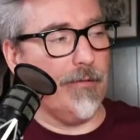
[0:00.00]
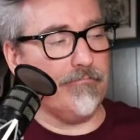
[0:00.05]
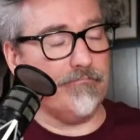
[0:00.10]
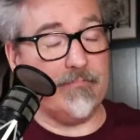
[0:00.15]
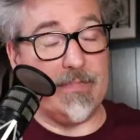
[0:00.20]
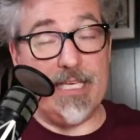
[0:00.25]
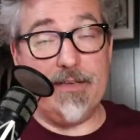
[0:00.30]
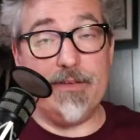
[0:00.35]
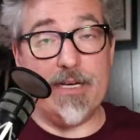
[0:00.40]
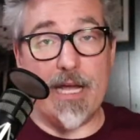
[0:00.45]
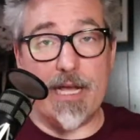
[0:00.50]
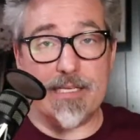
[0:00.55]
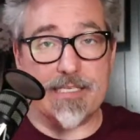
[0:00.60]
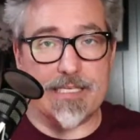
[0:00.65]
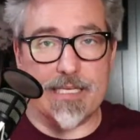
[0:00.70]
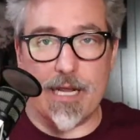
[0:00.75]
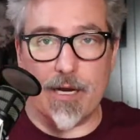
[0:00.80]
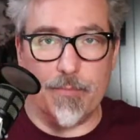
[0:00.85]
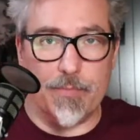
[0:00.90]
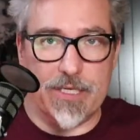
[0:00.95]
even
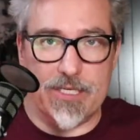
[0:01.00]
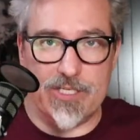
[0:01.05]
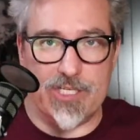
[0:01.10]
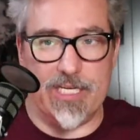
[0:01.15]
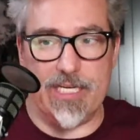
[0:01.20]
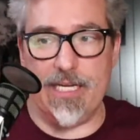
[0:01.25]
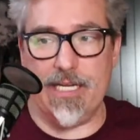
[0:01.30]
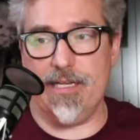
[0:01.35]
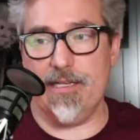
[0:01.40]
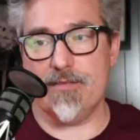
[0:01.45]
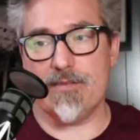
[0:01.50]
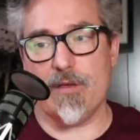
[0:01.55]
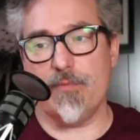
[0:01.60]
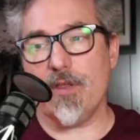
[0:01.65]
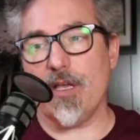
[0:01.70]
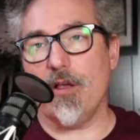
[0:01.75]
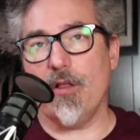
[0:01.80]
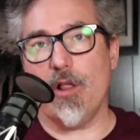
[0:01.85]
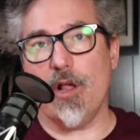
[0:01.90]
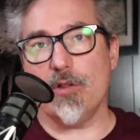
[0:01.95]
ICRPG,
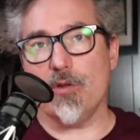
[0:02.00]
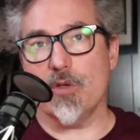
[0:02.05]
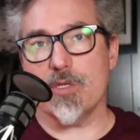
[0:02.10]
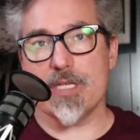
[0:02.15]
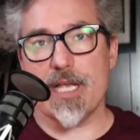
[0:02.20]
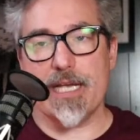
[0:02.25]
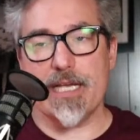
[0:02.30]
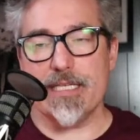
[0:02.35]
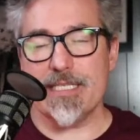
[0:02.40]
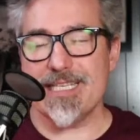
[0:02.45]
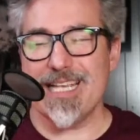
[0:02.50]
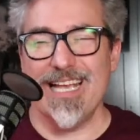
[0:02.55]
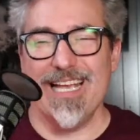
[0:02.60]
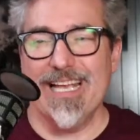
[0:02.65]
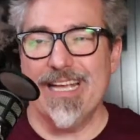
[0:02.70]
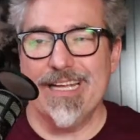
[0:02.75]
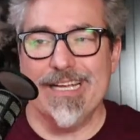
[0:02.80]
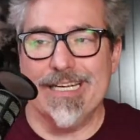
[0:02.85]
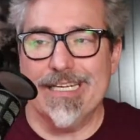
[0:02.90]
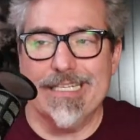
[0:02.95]
something along those lines.
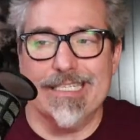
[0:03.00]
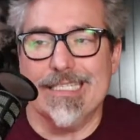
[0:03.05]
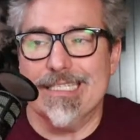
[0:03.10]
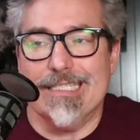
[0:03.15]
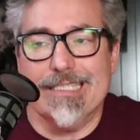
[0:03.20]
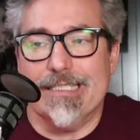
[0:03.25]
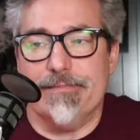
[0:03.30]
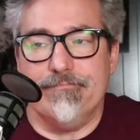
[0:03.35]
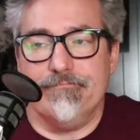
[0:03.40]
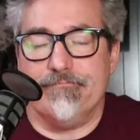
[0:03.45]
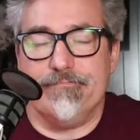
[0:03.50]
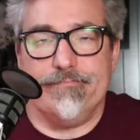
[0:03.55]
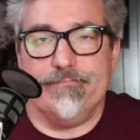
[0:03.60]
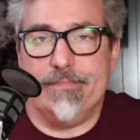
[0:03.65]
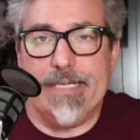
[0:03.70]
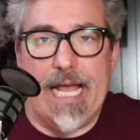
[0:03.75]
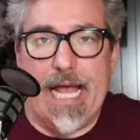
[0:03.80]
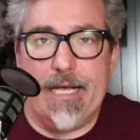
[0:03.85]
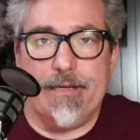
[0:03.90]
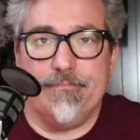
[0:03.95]

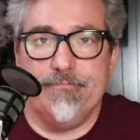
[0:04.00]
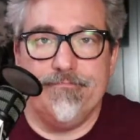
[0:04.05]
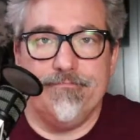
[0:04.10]
Nah,